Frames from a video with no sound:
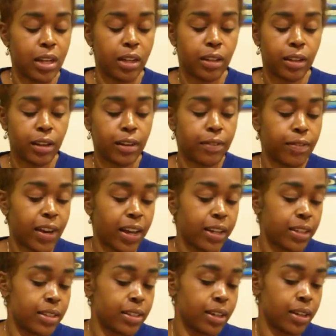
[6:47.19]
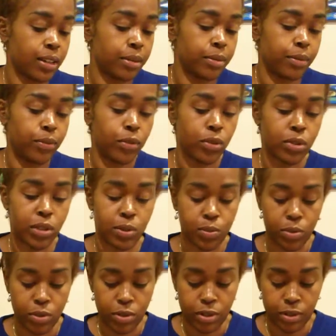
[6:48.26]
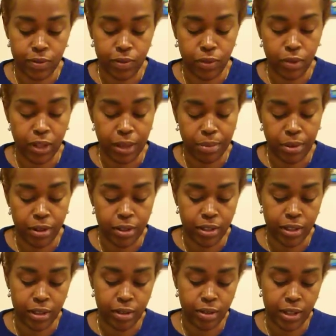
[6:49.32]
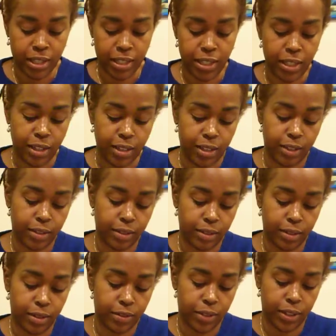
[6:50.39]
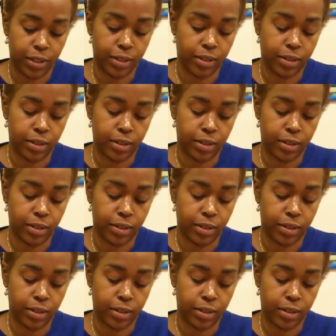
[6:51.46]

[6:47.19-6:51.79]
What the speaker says: Clarify this Four Swords for their person that's healing over here.